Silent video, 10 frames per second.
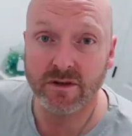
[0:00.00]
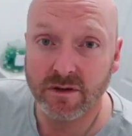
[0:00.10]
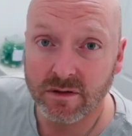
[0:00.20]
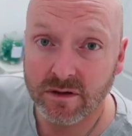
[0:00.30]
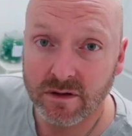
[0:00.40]

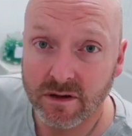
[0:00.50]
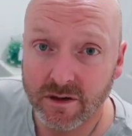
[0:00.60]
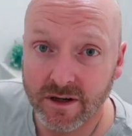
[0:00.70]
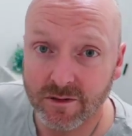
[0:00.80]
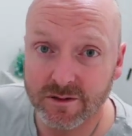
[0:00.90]
few. All
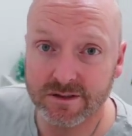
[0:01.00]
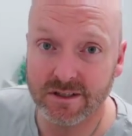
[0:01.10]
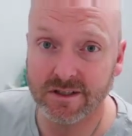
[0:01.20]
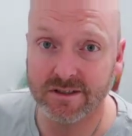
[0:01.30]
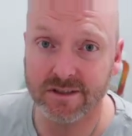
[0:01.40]
right, we'll
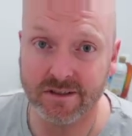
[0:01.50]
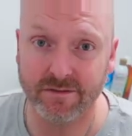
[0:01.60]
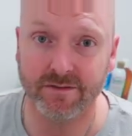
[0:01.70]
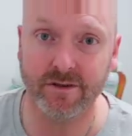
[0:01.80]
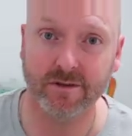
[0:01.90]
see you in just a
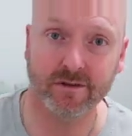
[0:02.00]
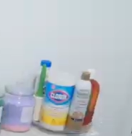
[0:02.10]
few.